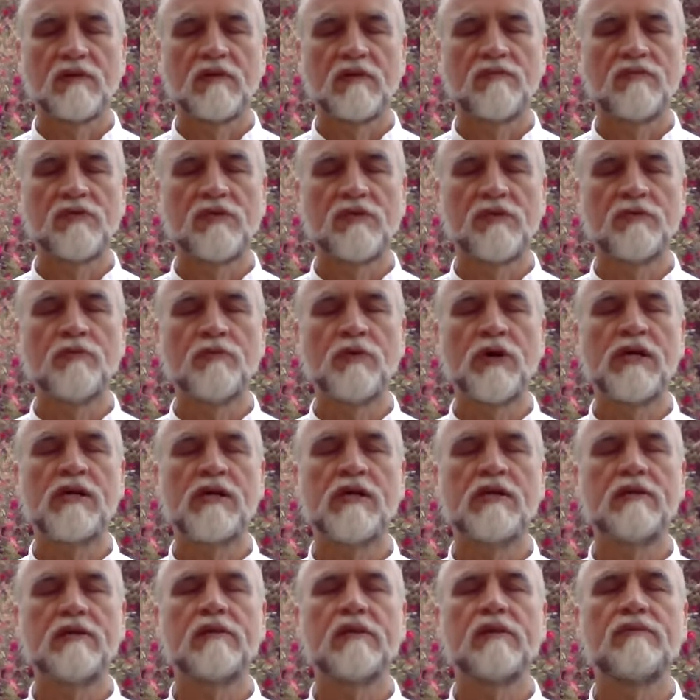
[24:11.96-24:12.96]
of the
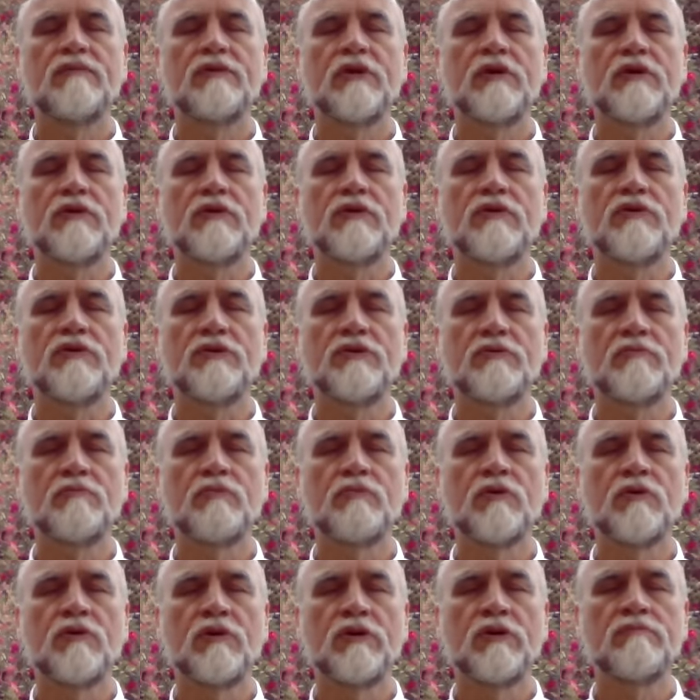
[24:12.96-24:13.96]
weight of our
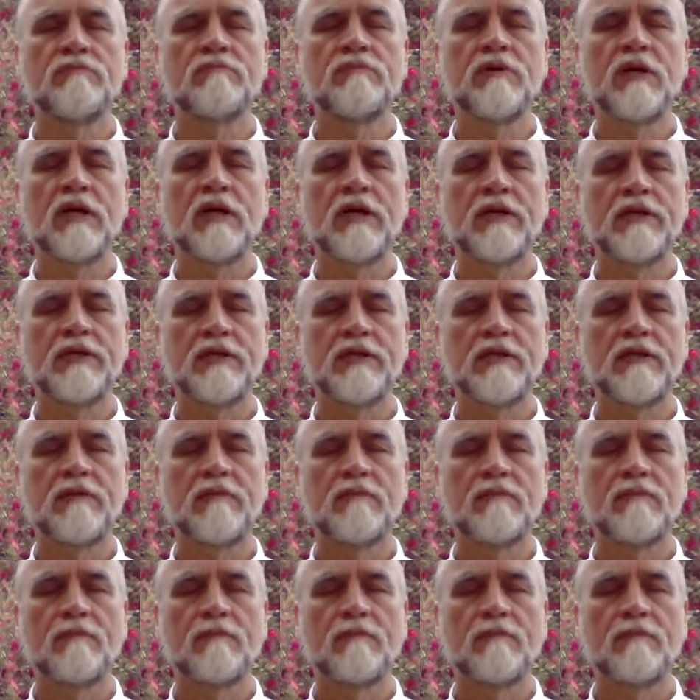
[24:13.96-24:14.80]
earth-born body